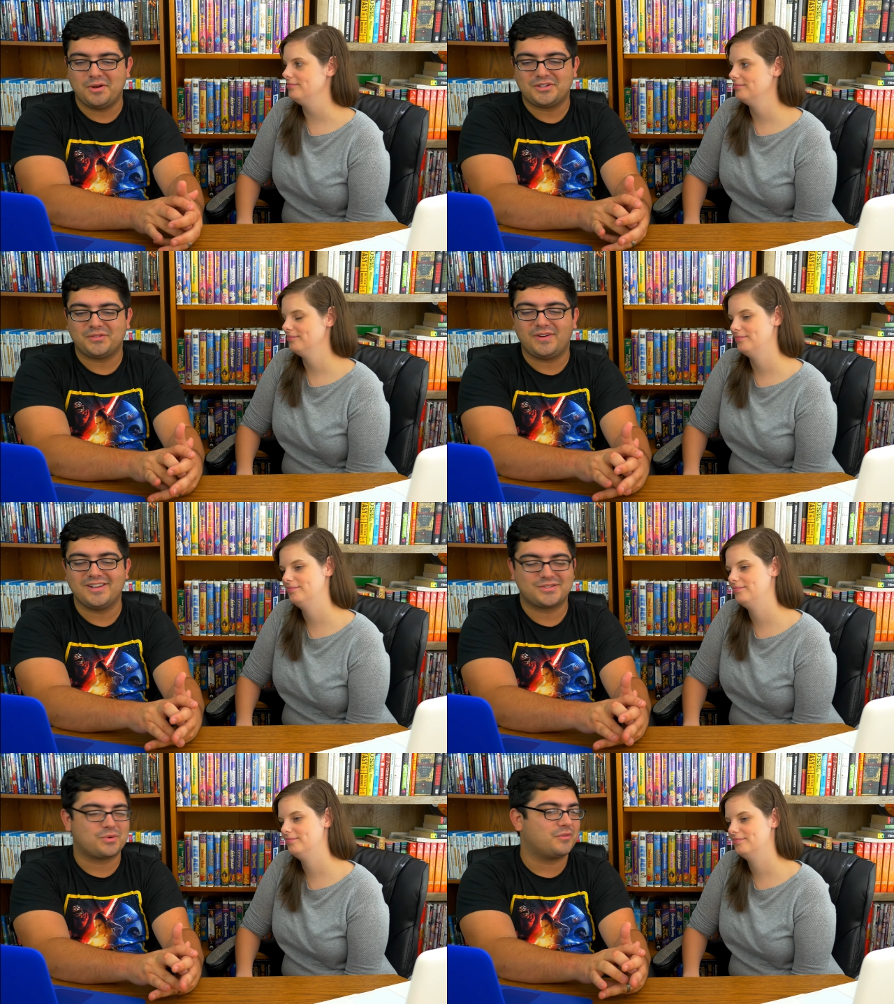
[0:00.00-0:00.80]
Speaker 1: so what's your
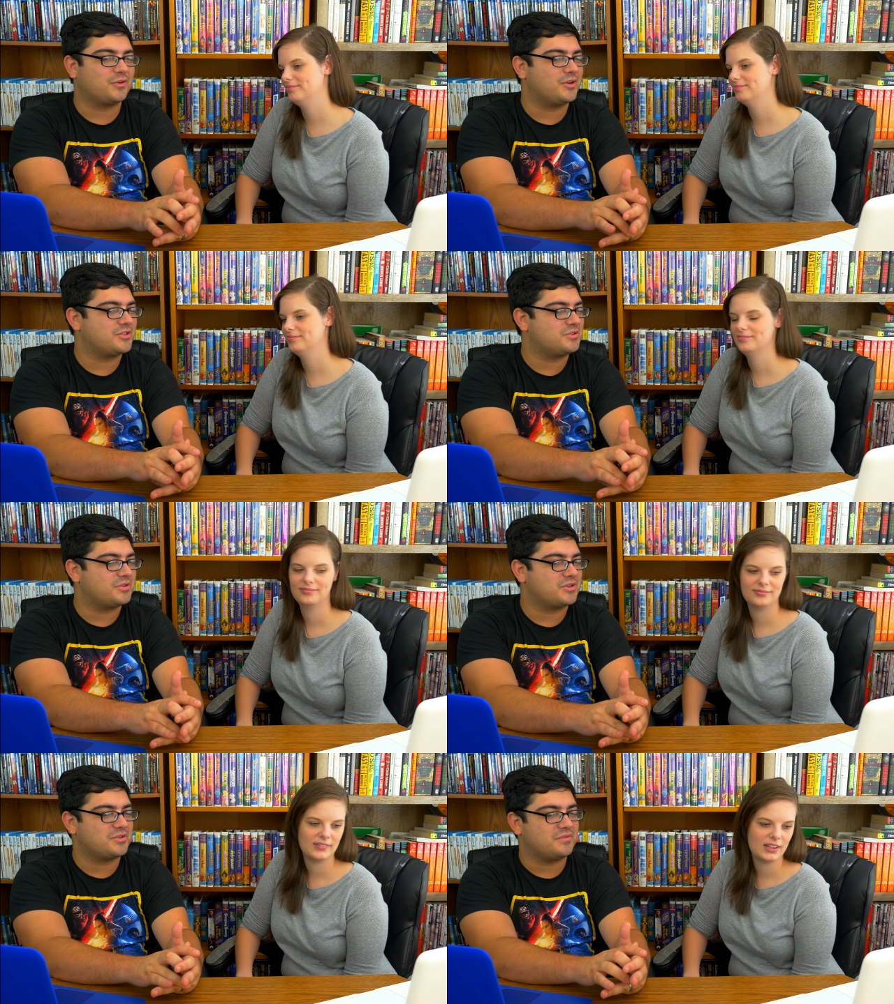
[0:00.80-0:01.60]
final score for
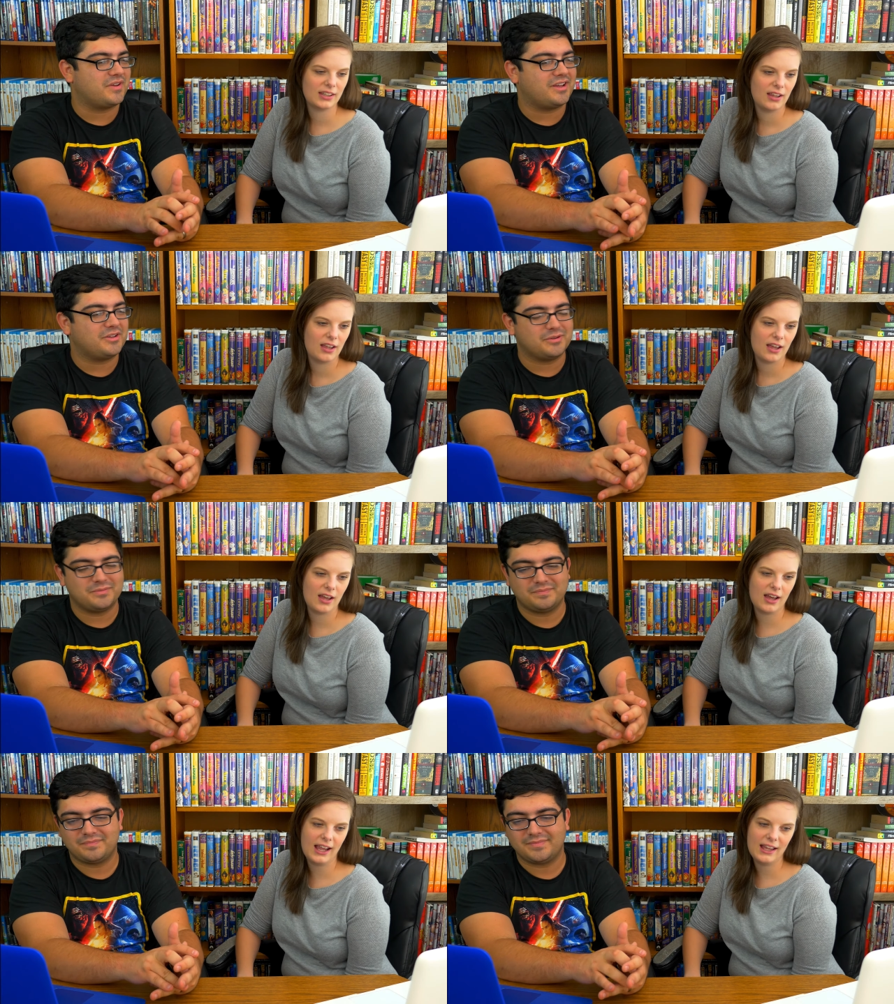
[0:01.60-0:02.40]
Christian nutritional
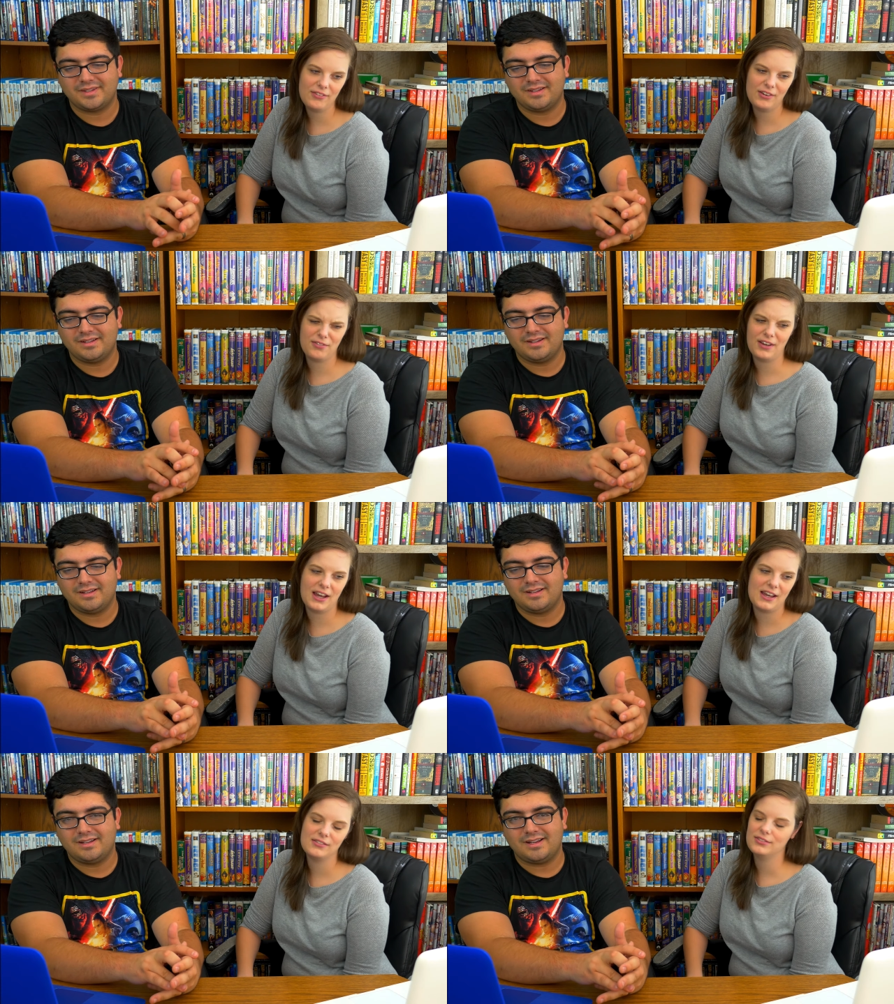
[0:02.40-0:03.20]
value?
Speaker 2: I gave it a
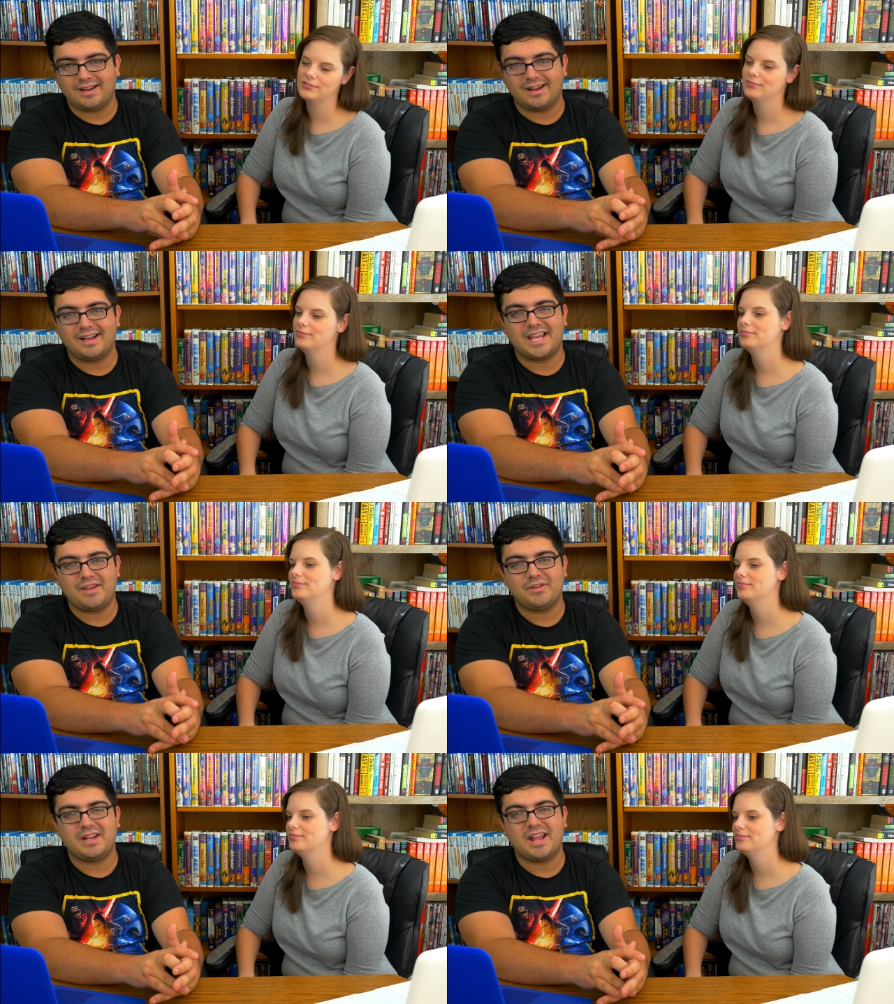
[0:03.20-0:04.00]
five.
Speaker 1: And I
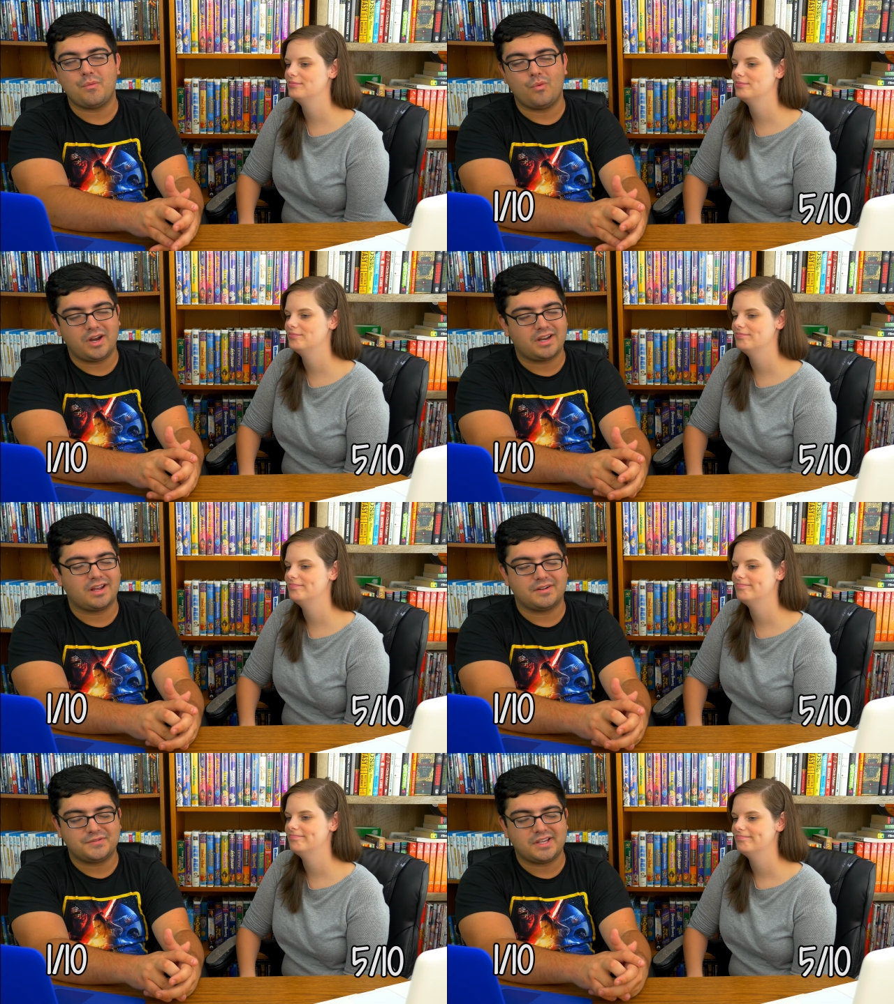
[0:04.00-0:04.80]
gave it a
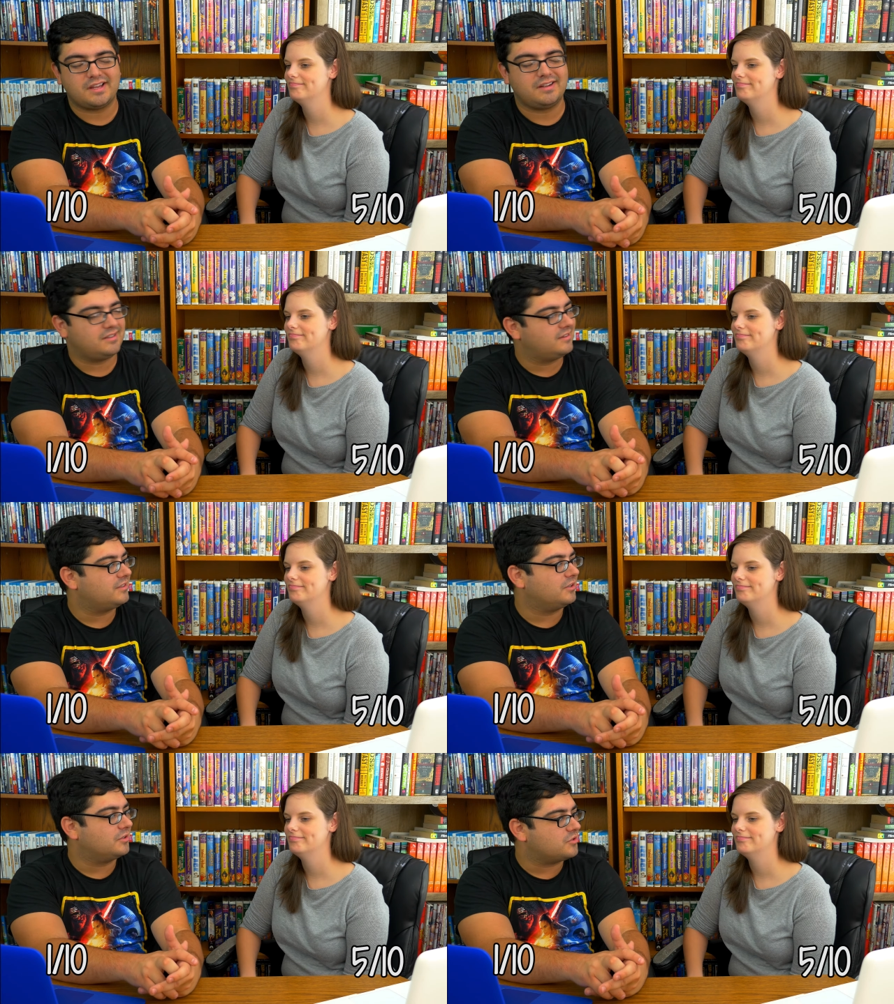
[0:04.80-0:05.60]
one out of ten.
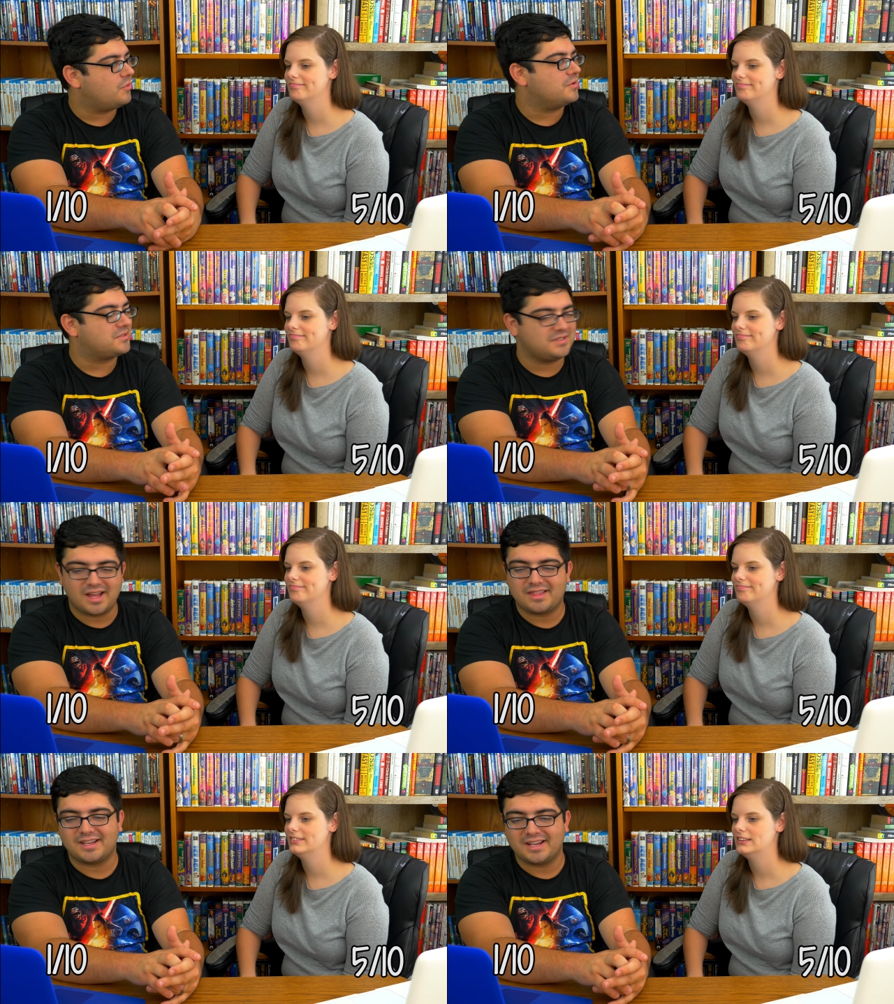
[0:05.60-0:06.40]
There's
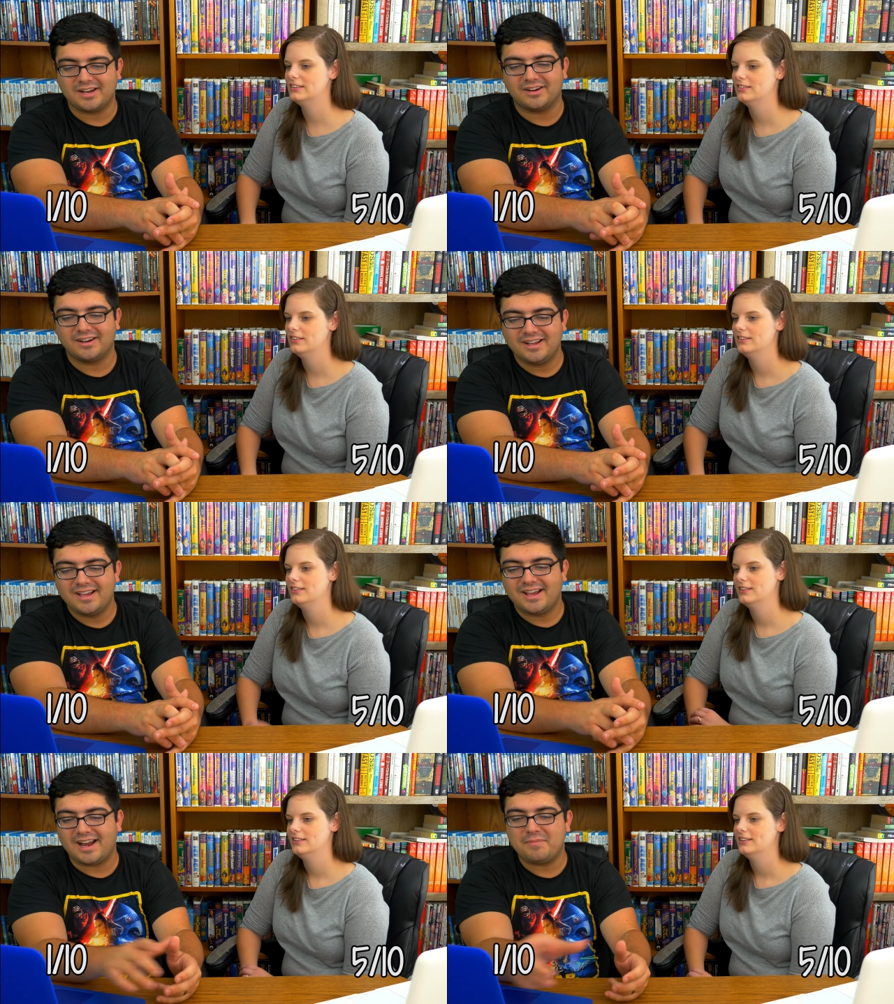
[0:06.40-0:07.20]
almost nothing here.
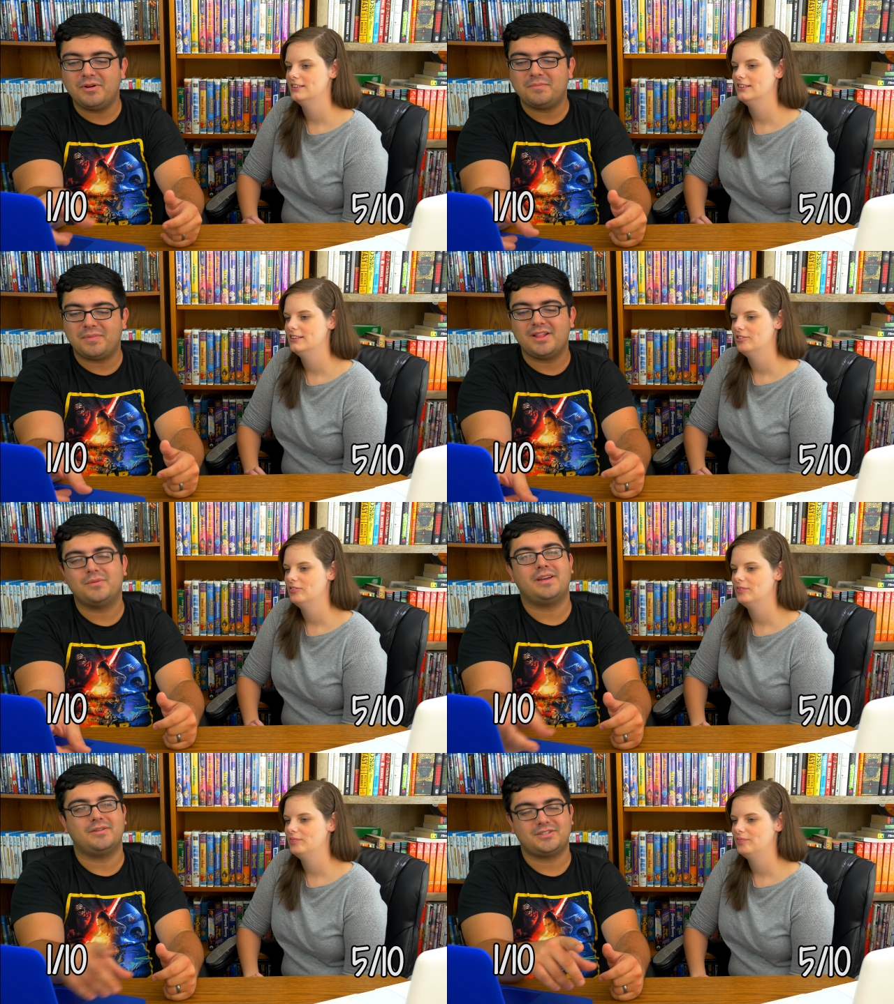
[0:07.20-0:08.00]
And I put,
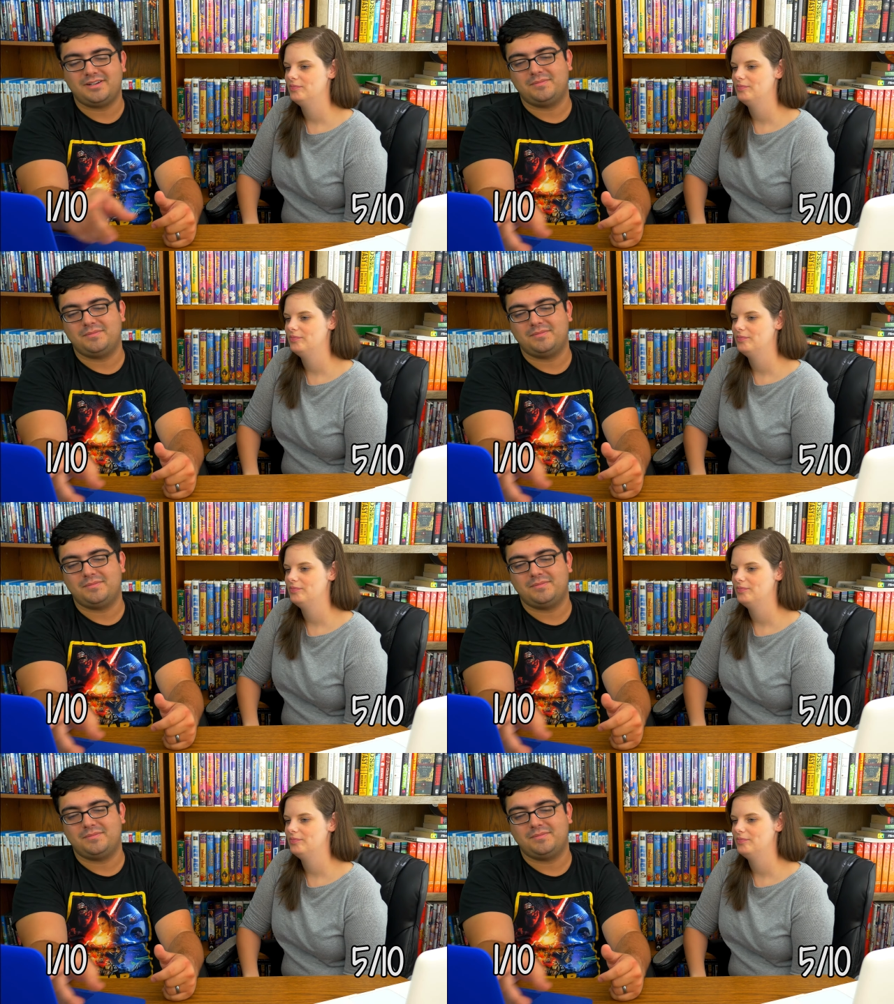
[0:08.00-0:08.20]
by the way, which I